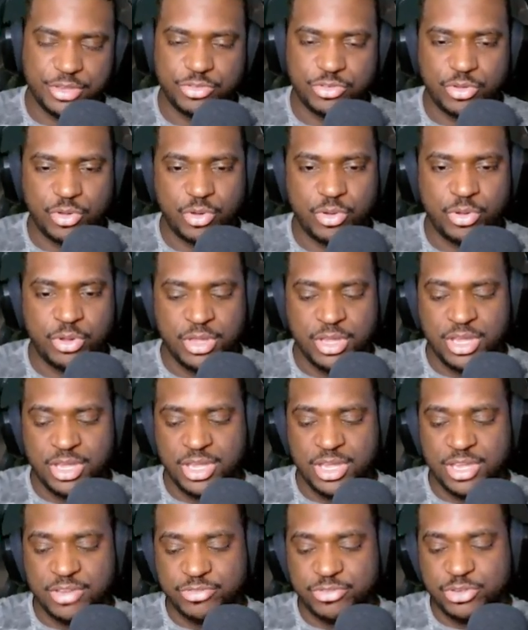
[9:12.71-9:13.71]
So
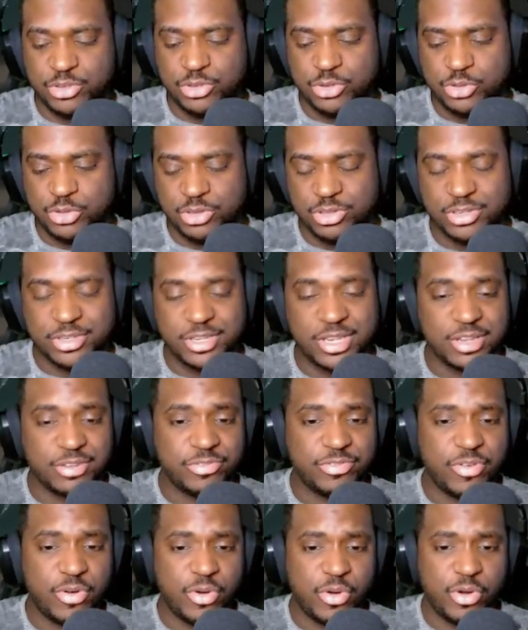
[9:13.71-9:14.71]
if you're looking
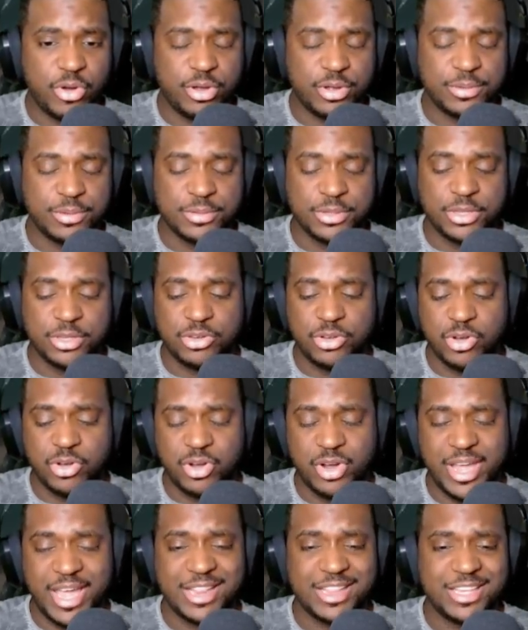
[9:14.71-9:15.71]
for your
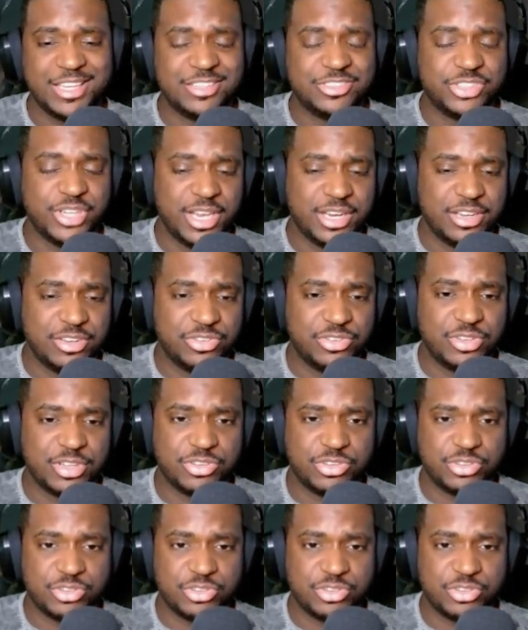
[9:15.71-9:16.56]
LH86,